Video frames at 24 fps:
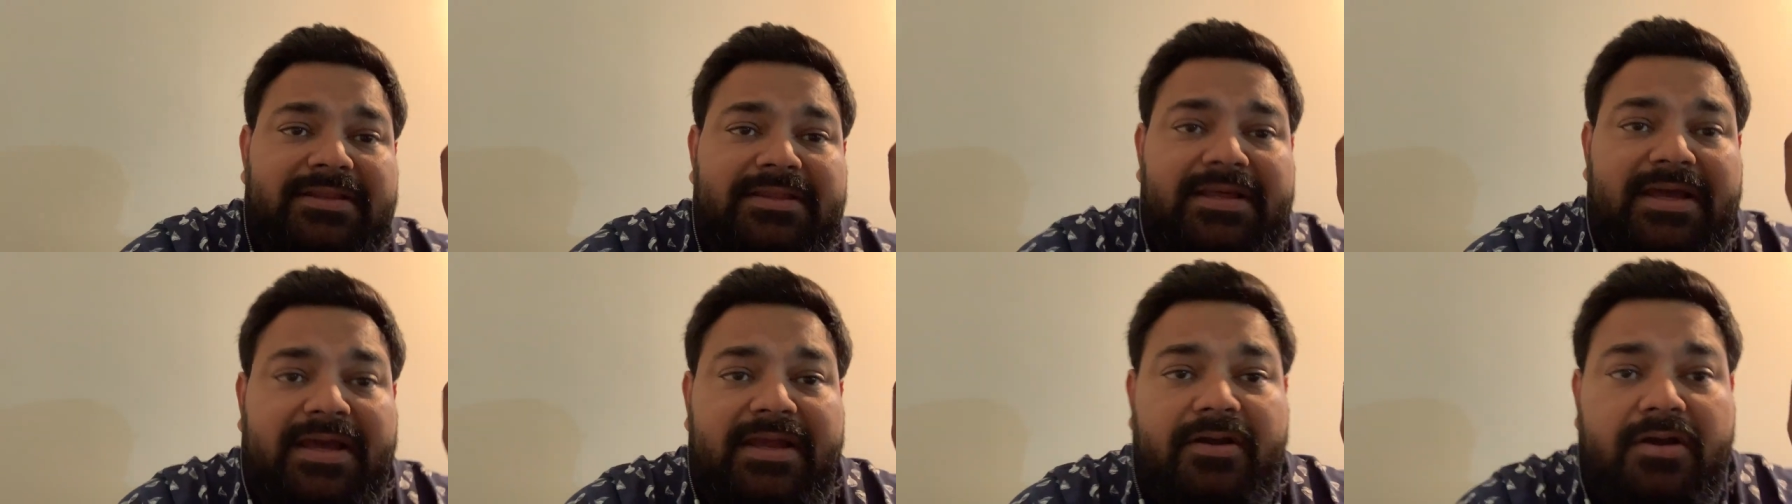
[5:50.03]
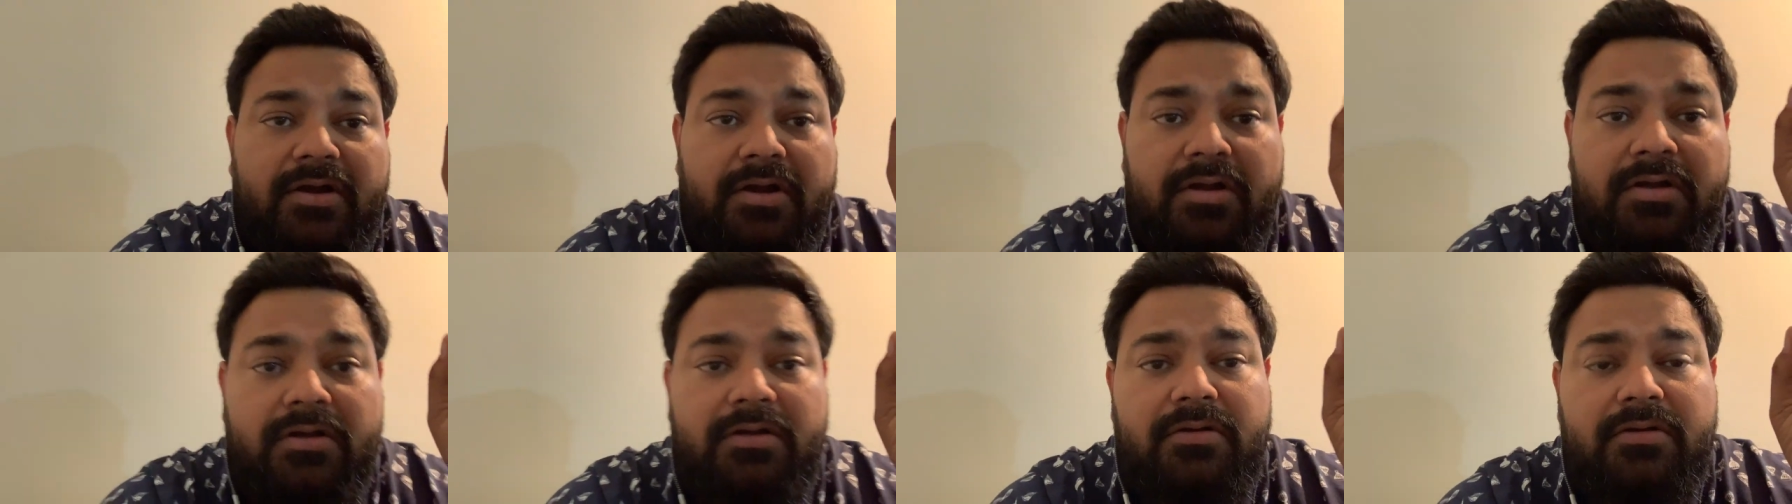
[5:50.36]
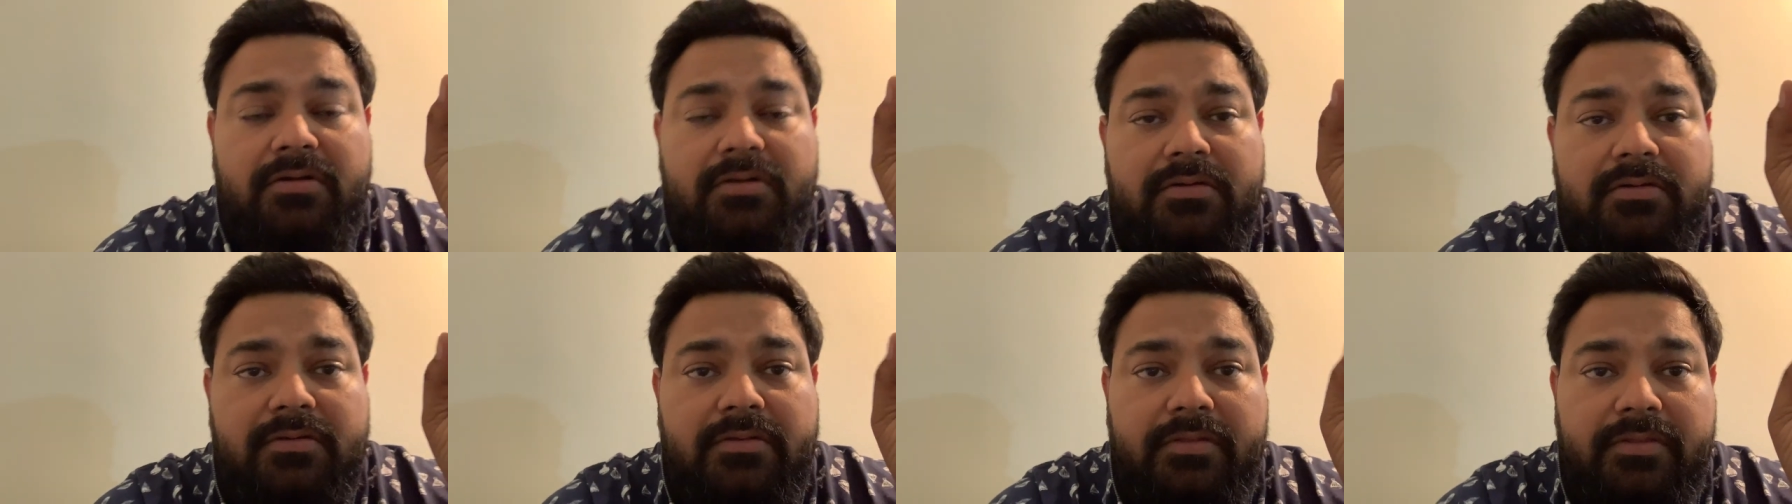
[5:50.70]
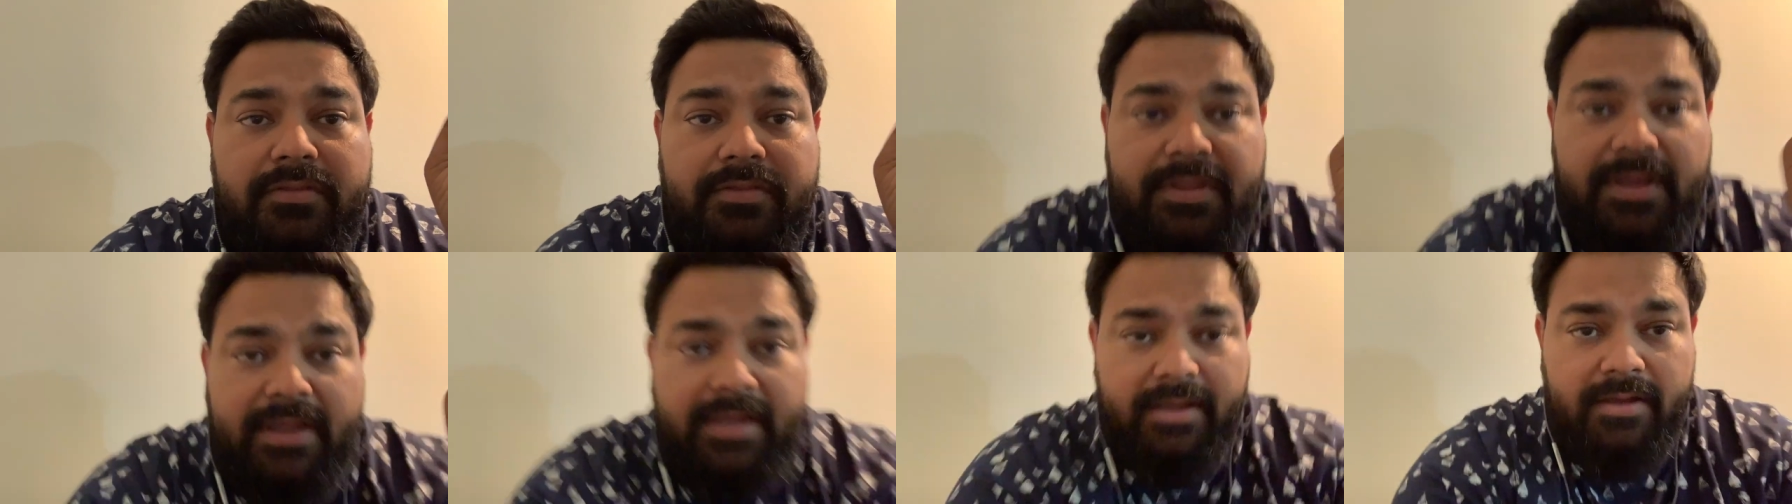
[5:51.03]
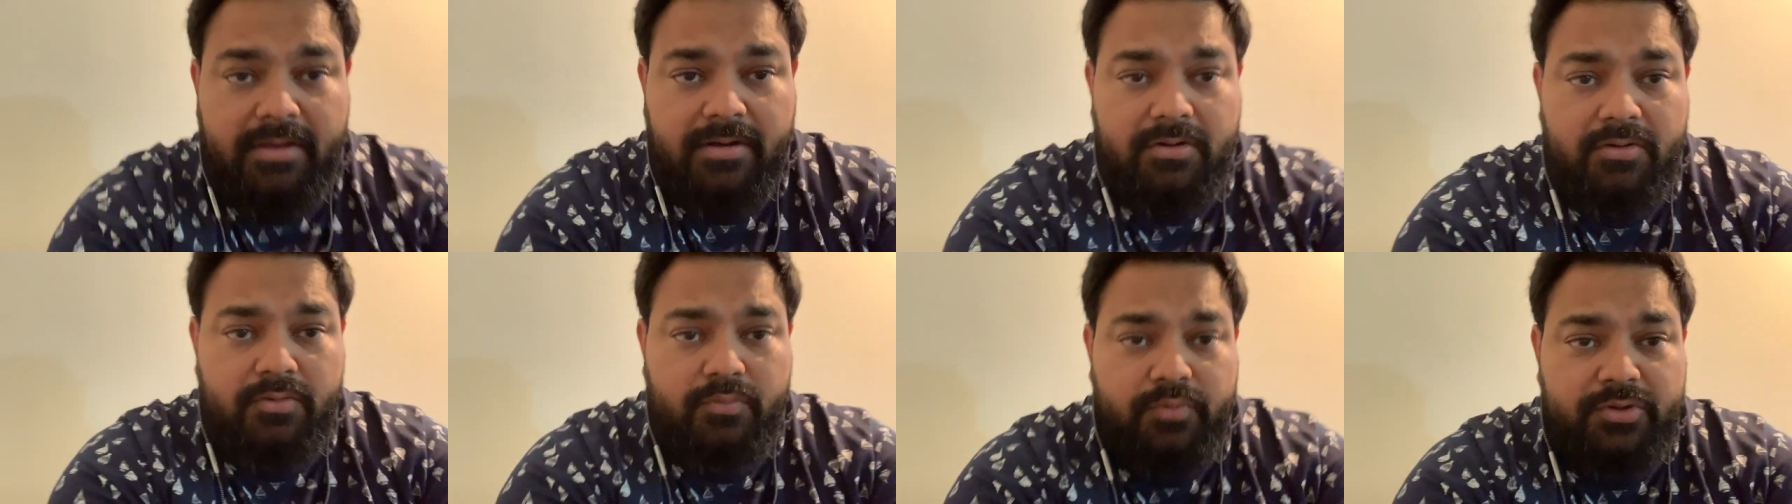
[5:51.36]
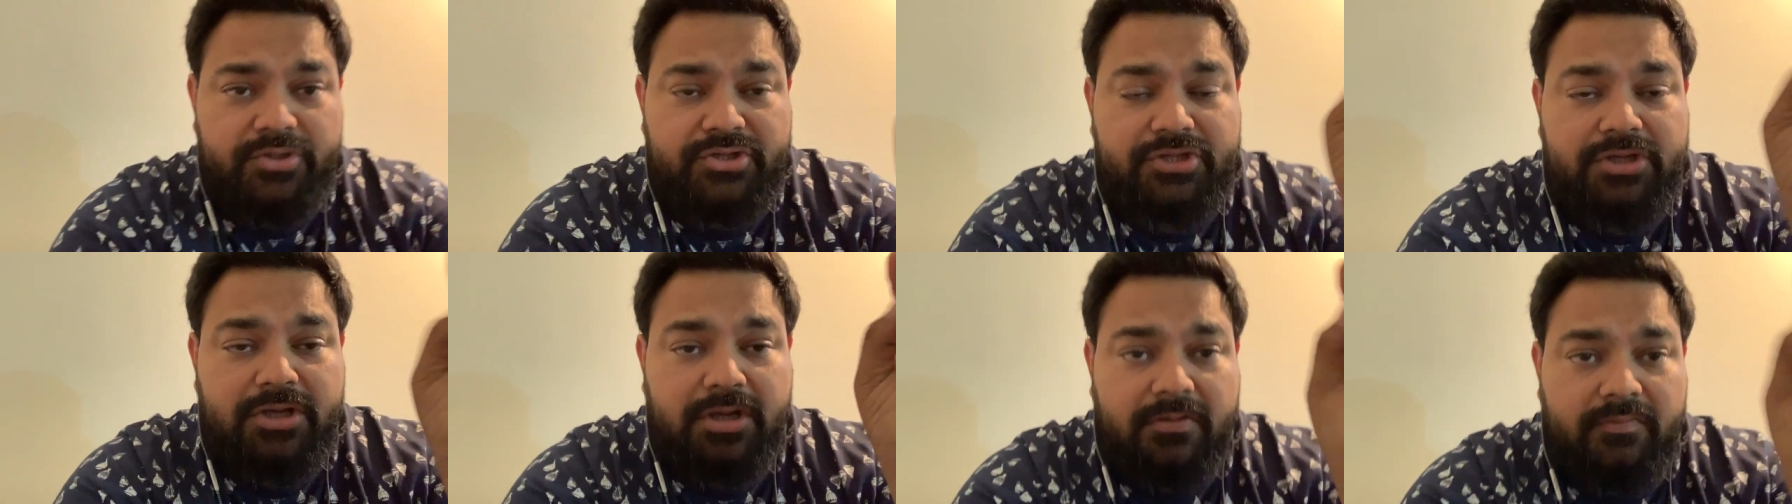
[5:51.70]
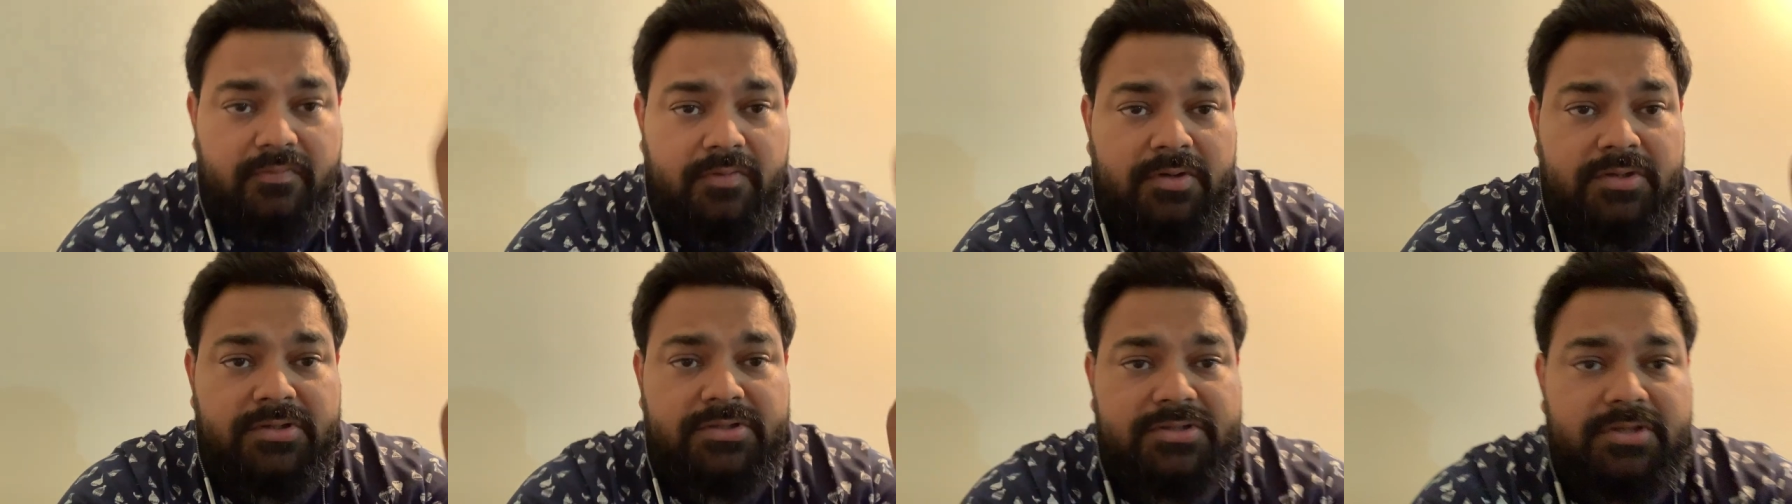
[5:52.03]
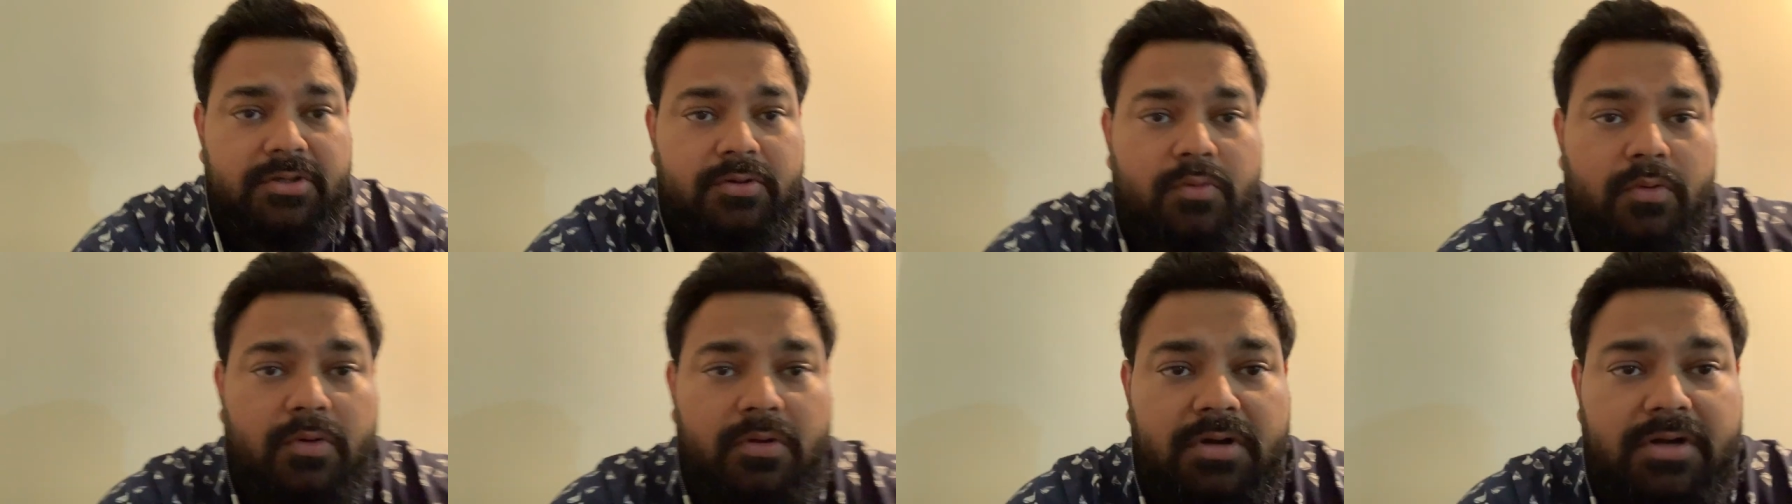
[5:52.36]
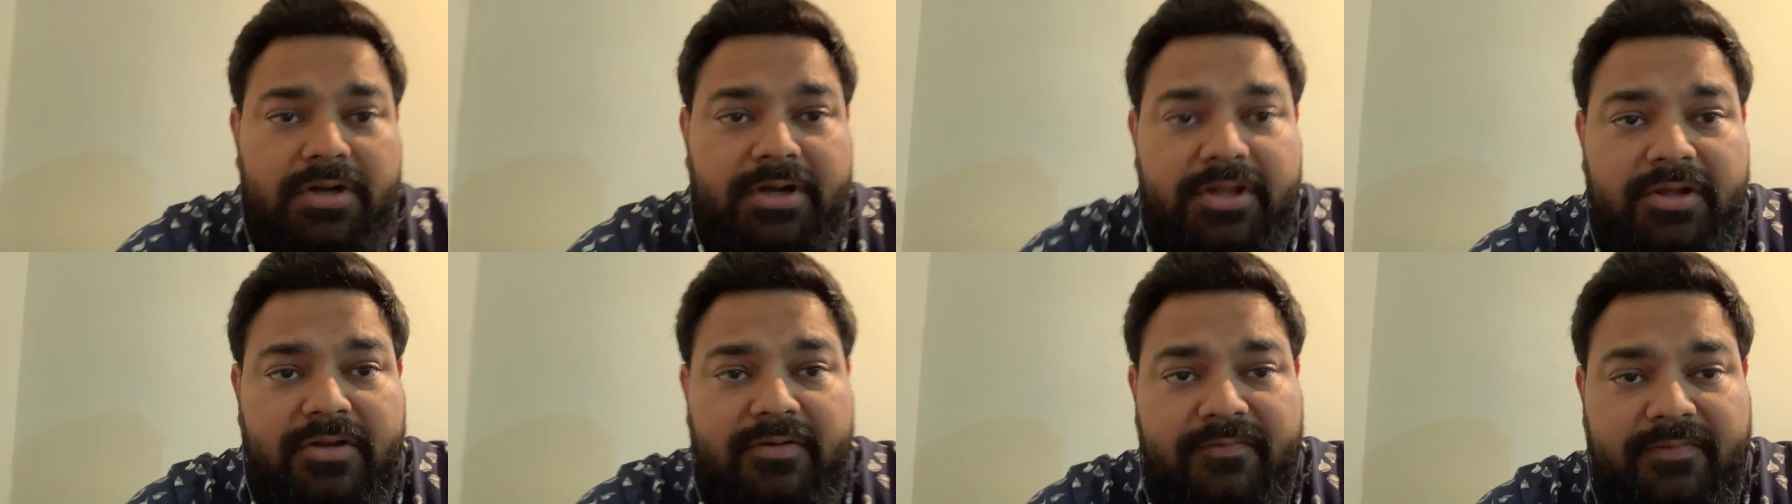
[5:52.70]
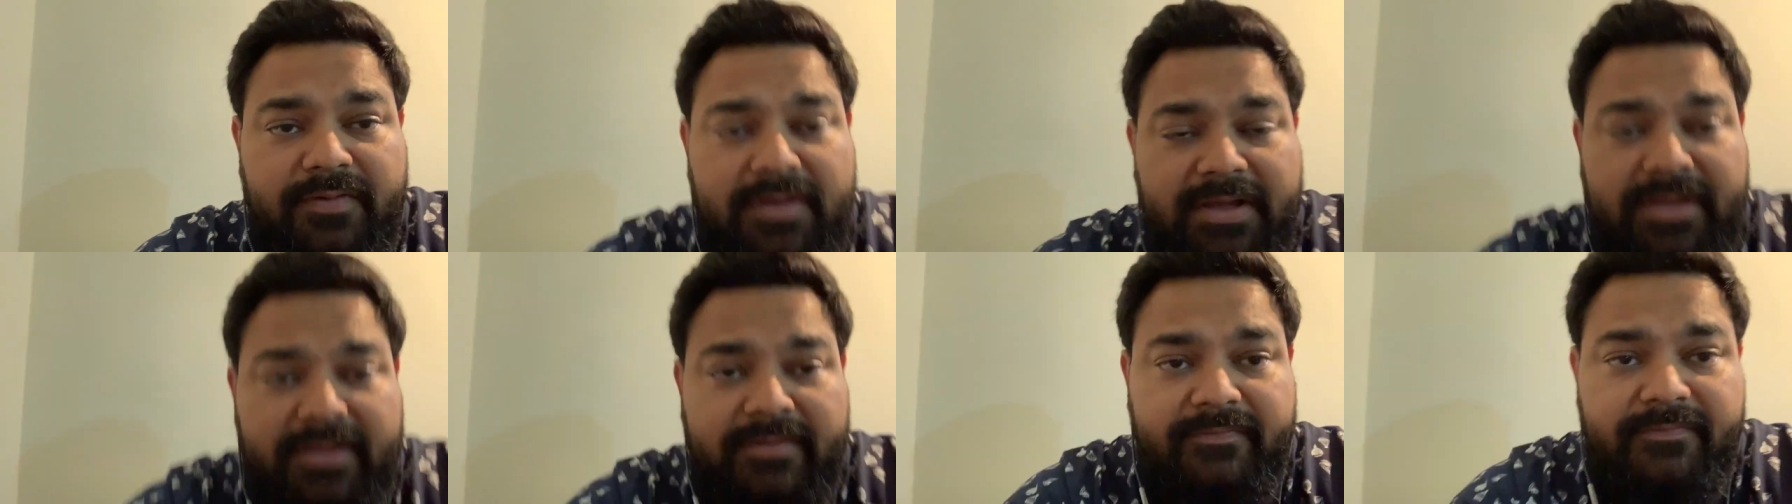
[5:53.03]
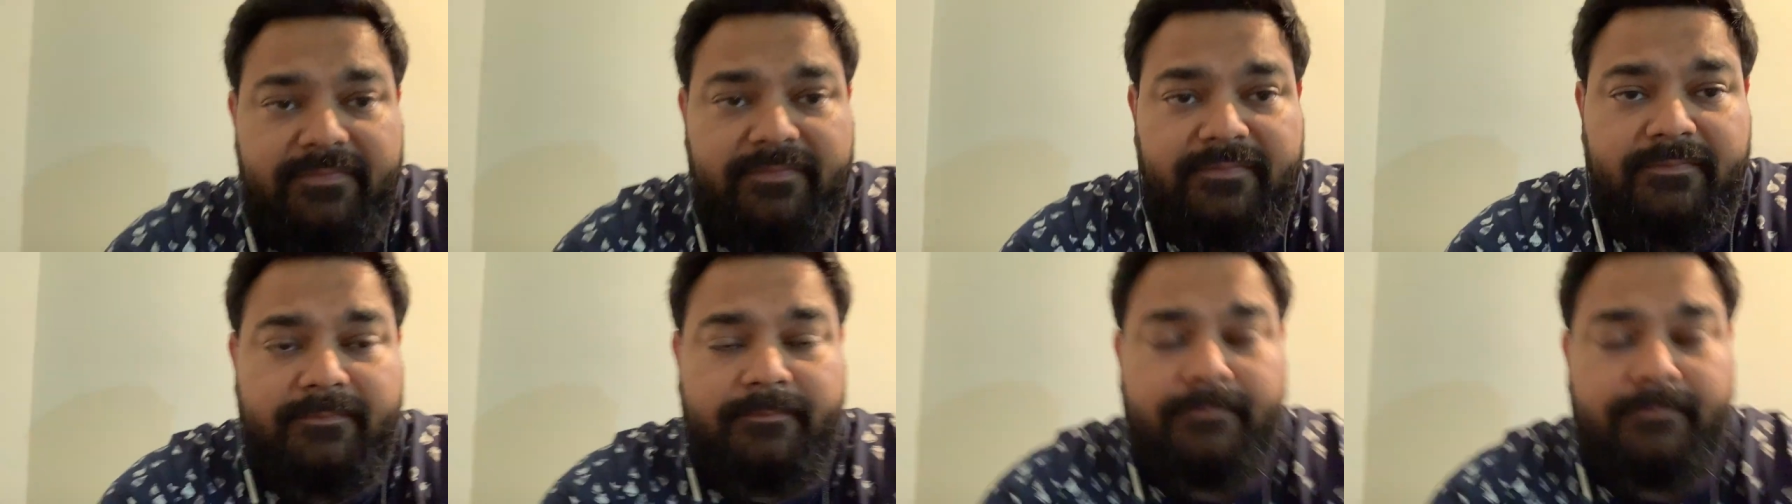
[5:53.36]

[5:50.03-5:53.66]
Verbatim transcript: that are there which governs the quality of life